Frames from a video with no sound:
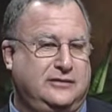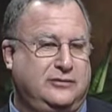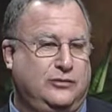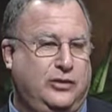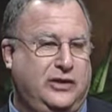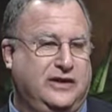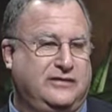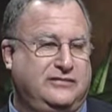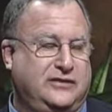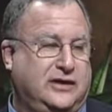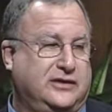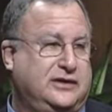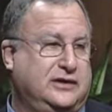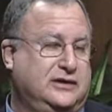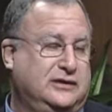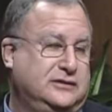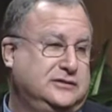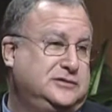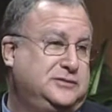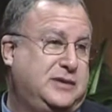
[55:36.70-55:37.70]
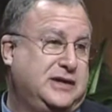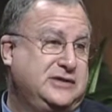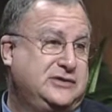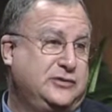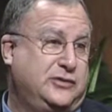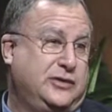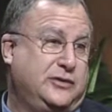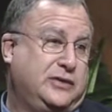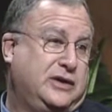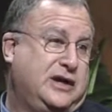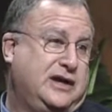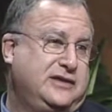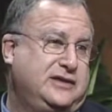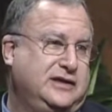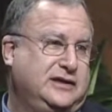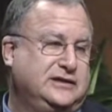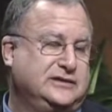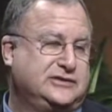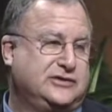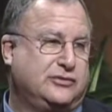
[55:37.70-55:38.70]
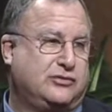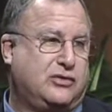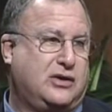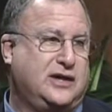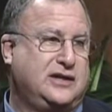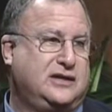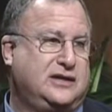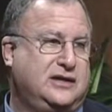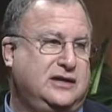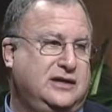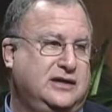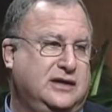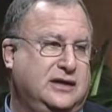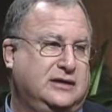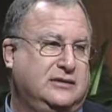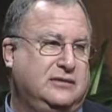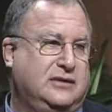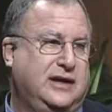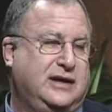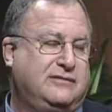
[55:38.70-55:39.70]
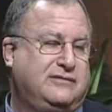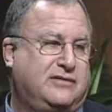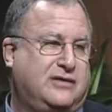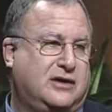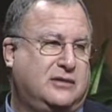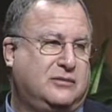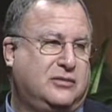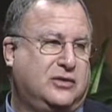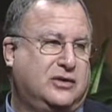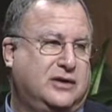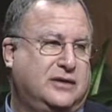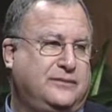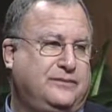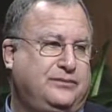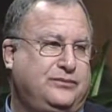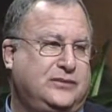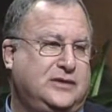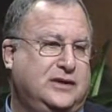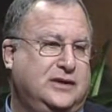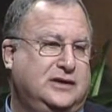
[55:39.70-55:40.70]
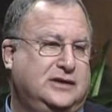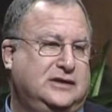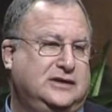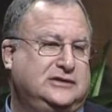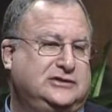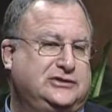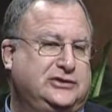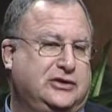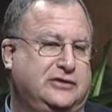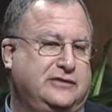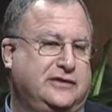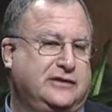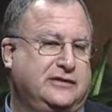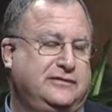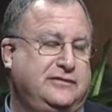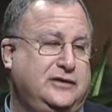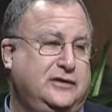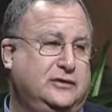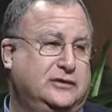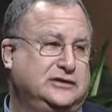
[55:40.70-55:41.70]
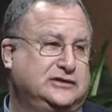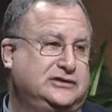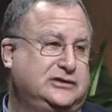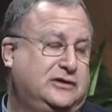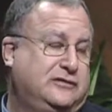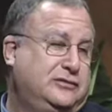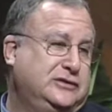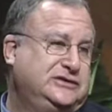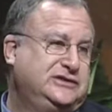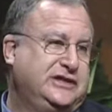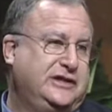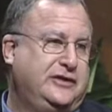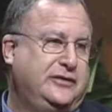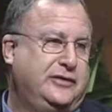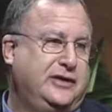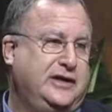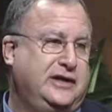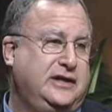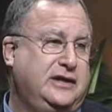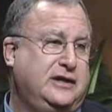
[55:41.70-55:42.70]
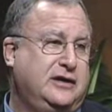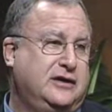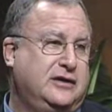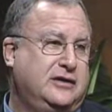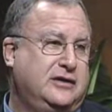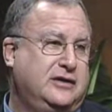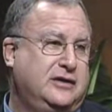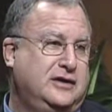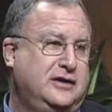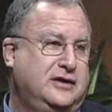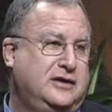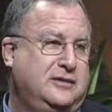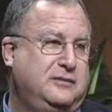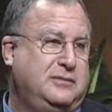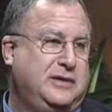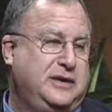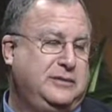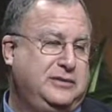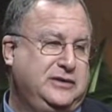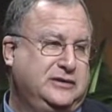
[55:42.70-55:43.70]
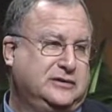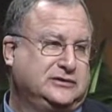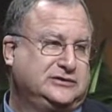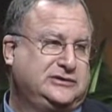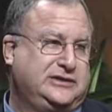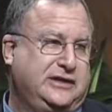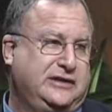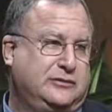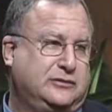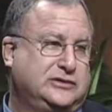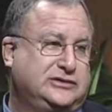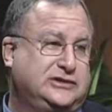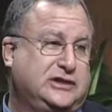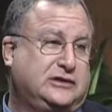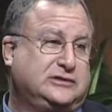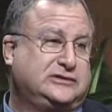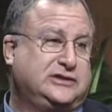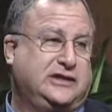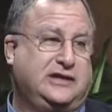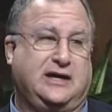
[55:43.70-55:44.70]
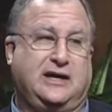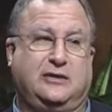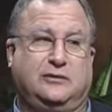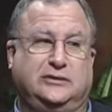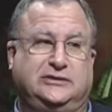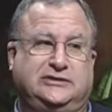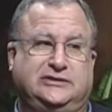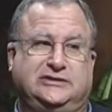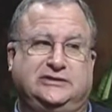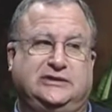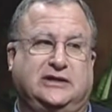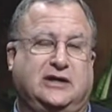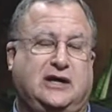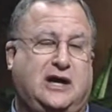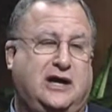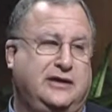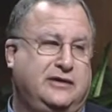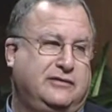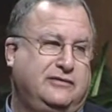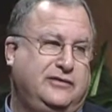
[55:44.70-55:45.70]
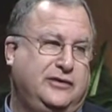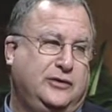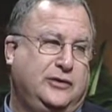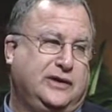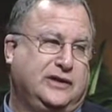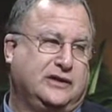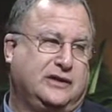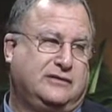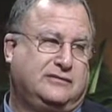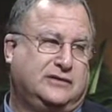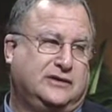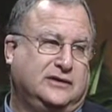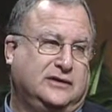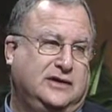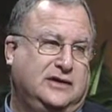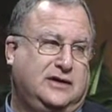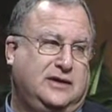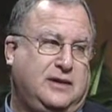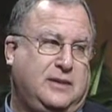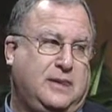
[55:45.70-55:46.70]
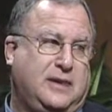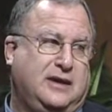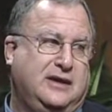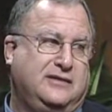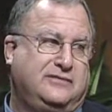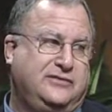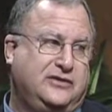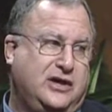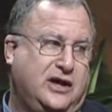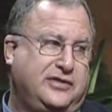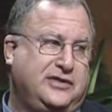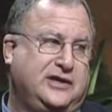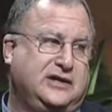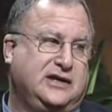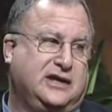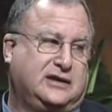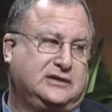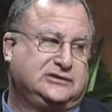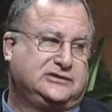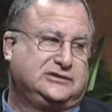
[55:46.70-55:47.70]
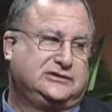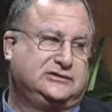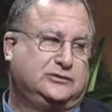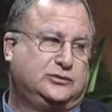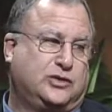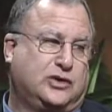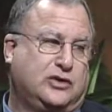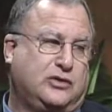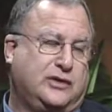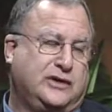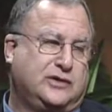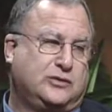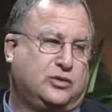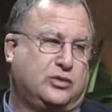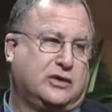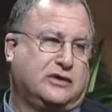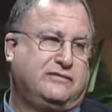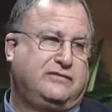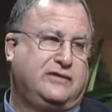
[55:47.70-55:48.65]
we have nothing to lose by doing what I think is the right thing and far more serving of viewers. So if we sit here in a year, maybe you'll see the results of that, which is a higher viewing level. If nothing else, we're going to work